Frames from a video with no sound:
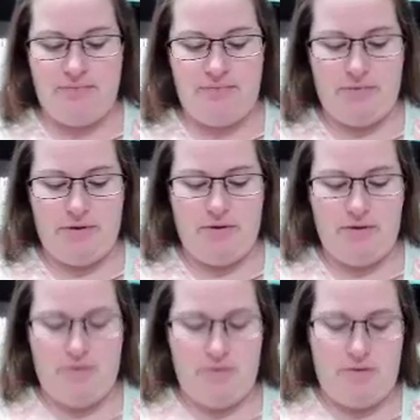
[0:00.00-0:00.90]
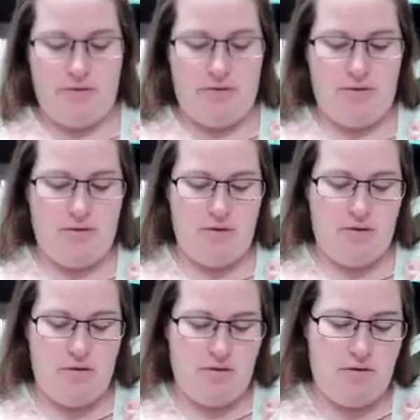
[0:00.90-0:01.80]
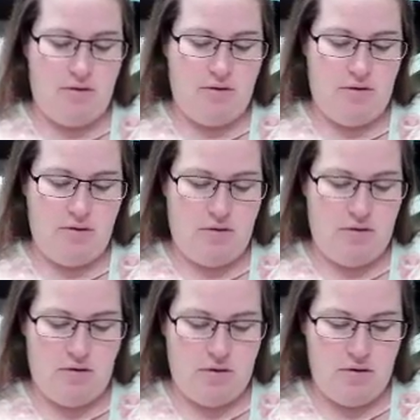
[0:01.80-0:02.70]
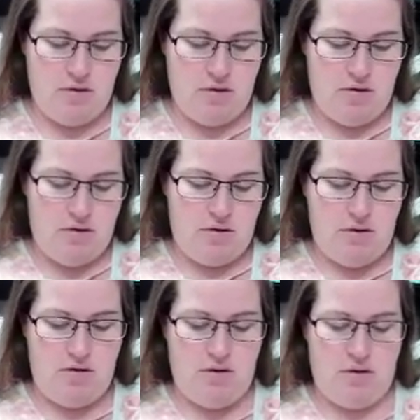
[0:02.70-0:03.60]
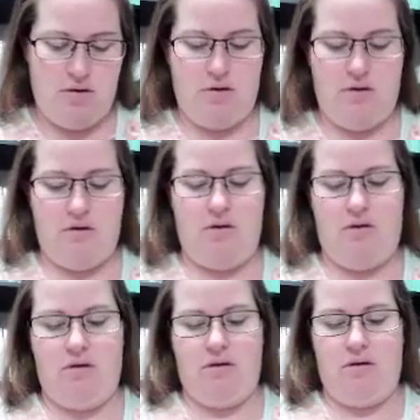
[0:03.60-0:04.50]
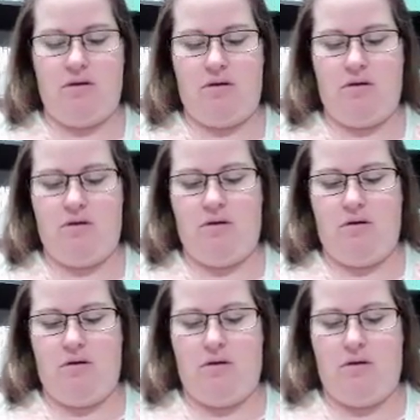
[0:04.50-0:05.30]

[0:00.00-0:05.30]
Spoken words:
(no one is talking)